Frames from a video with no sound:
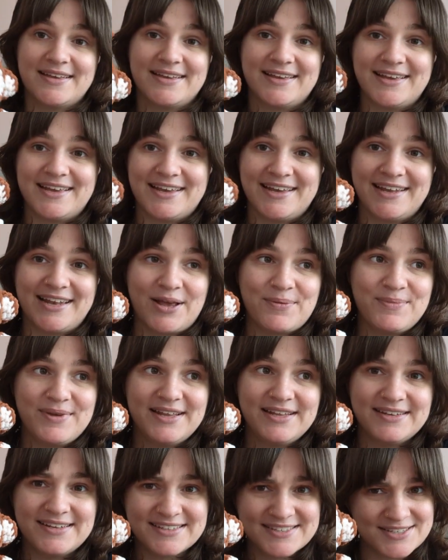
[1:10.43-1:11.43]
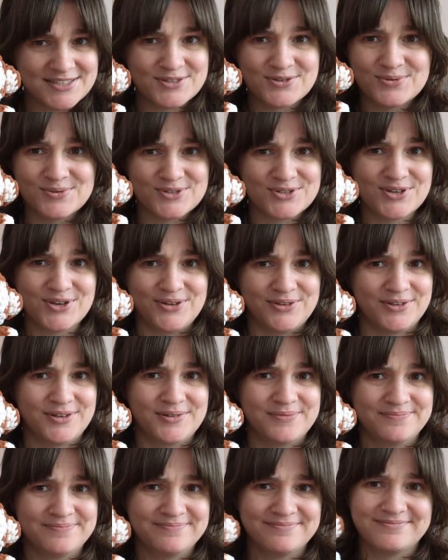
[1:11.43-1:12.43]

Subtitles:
And I mean, this is the result.